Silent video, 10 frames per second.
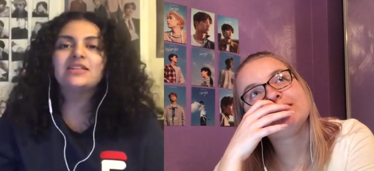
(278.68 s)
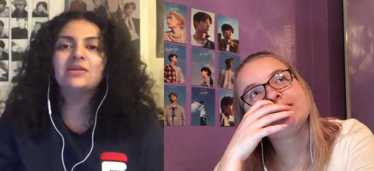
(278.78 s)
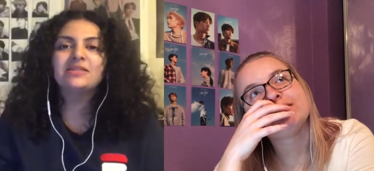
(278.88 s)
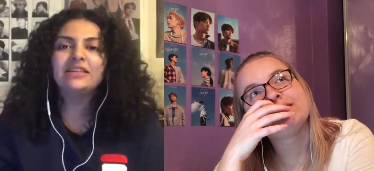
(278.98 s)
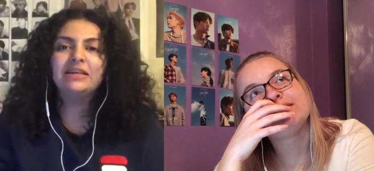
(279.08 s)

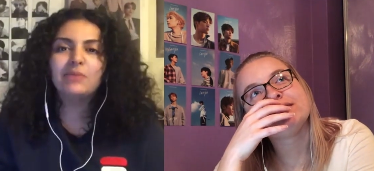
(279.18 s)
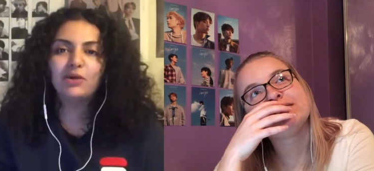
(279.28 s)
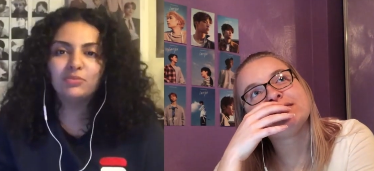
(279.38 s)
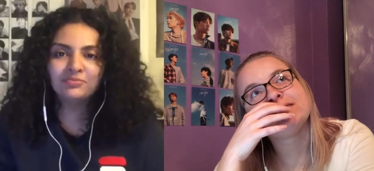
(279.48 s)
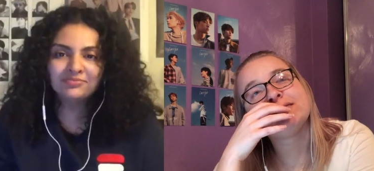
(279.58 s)
Speaker 1: us an email.
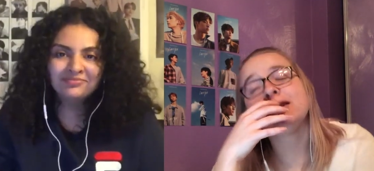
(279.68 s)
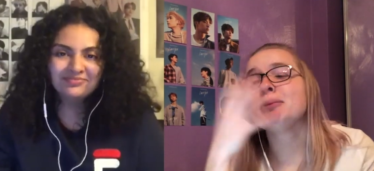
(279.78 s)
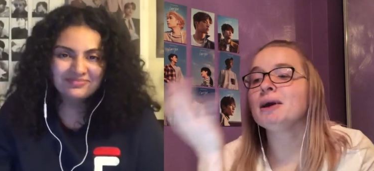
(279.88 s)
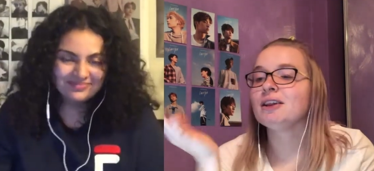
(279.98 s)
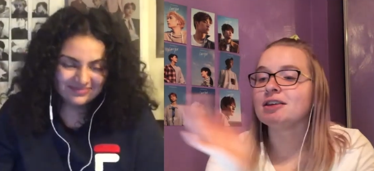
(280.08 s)

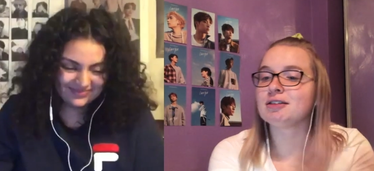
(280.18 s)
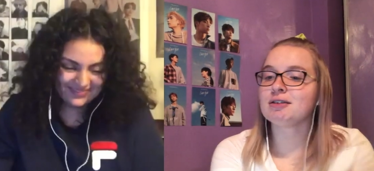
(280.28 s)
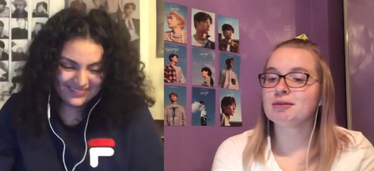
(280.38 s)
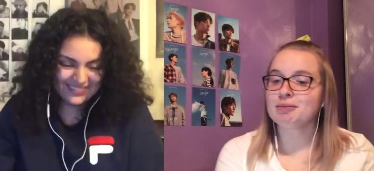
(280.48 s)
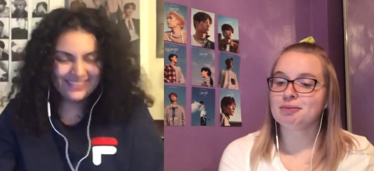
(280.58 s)
Email us.
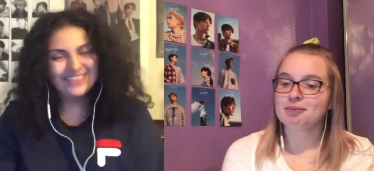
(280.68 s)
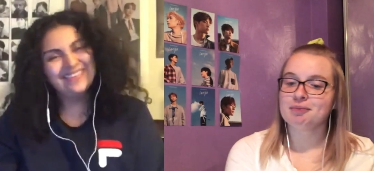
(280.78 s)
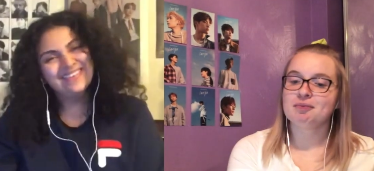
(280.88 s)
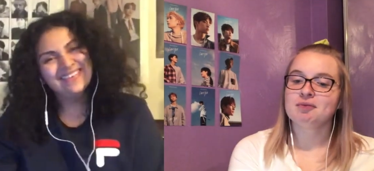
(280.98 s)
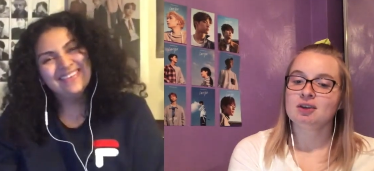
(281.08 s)

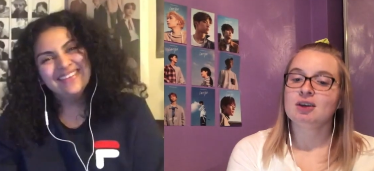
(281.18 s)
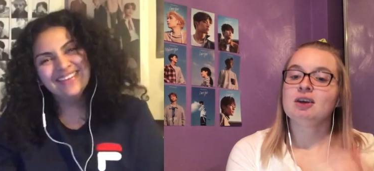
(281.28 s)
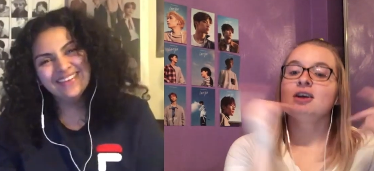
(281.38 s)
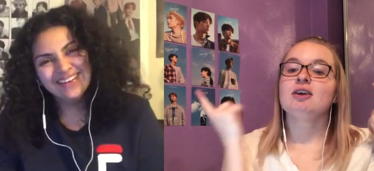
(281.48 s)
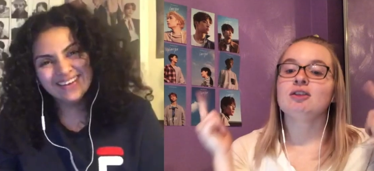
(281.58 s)

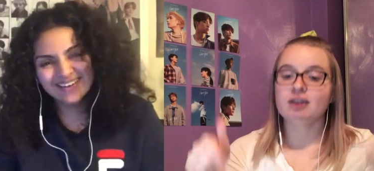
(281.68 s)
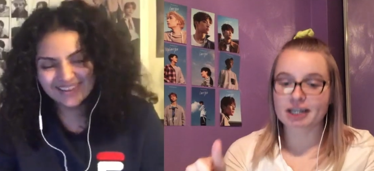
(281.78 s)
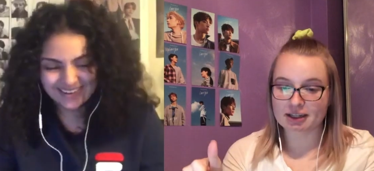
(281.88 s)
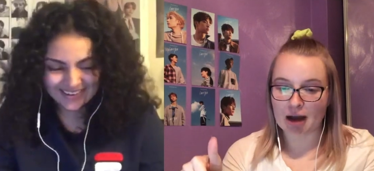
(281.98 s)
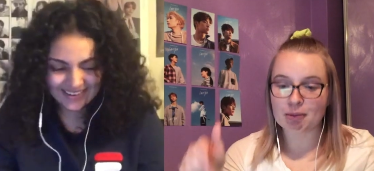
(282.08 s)

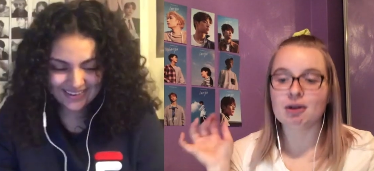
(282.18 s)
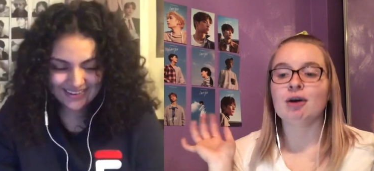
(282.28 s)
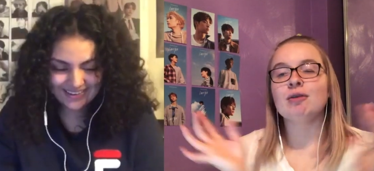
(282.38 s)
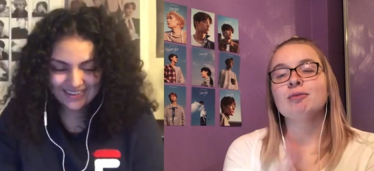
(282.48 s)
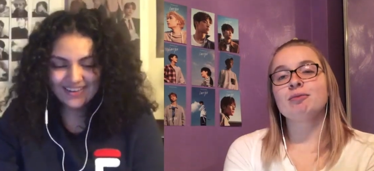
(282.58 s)
Link down below.